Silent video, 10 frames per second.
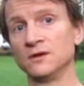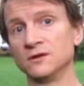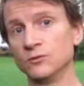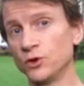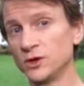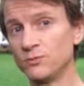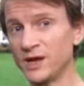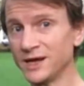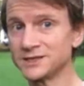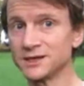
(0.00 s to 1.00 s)
The body
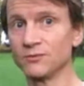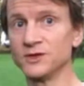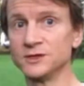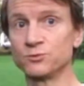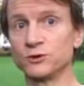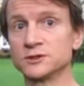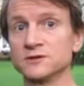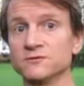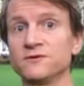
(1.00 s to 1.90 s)
picks up these positive